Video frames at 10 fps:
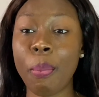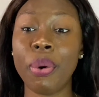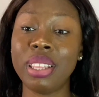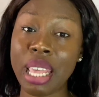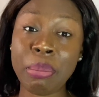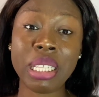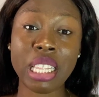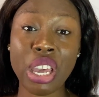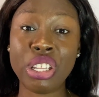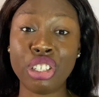But let me
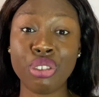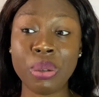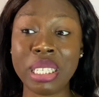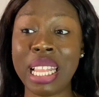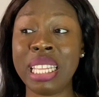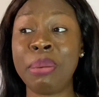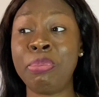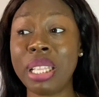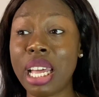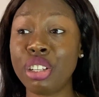tell you the truth, like the
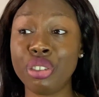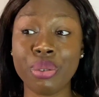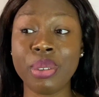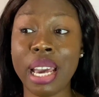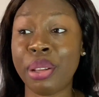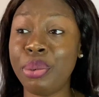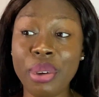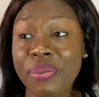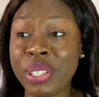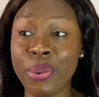bitter truth. I don't know
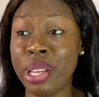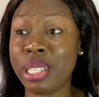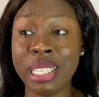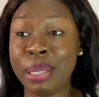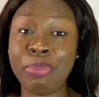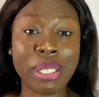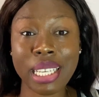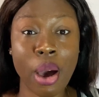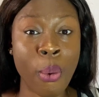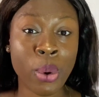if it's
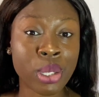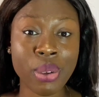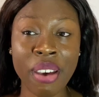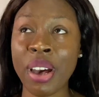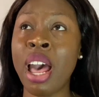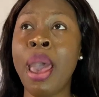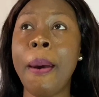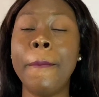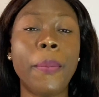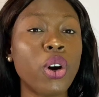bitter or whatsoever,
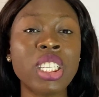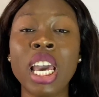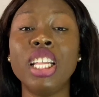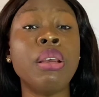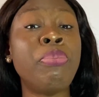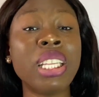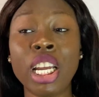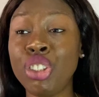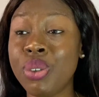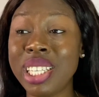but the
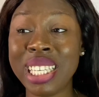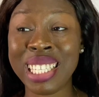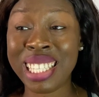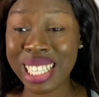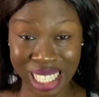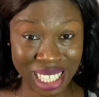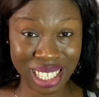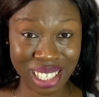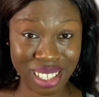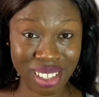bitter truth is
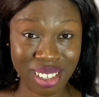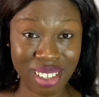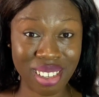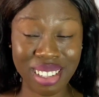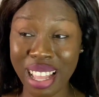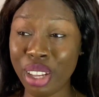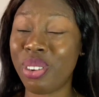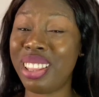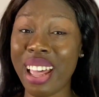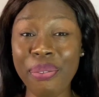this, that
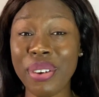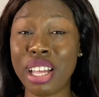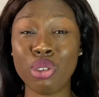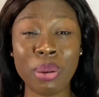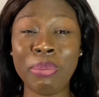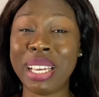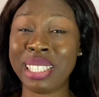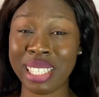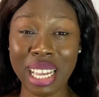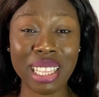your life cannot be
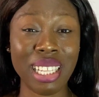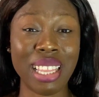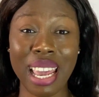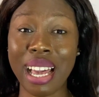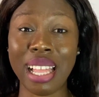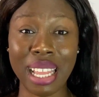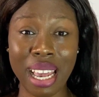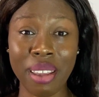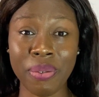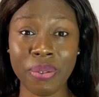exactly like a
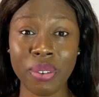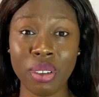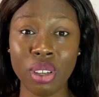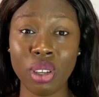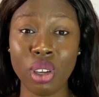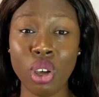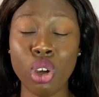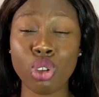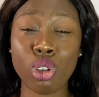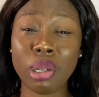life.
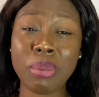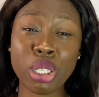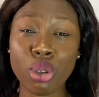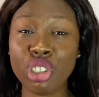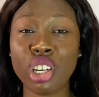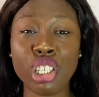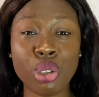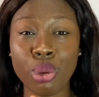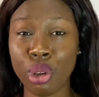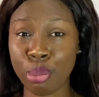Tolulope Solution
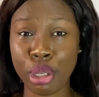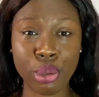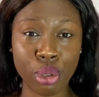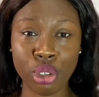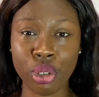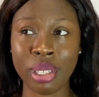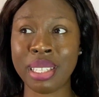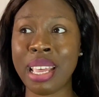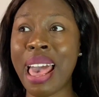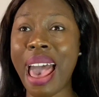is Tolulope
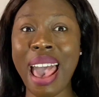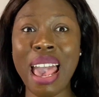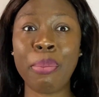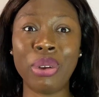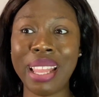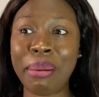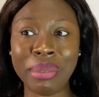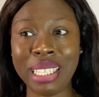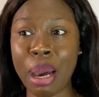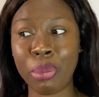Solutions. I am
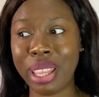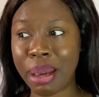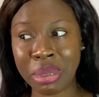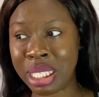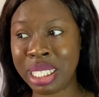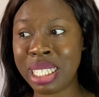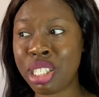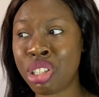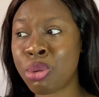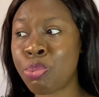Olamide, I'm Olamide.
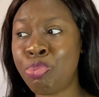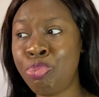This is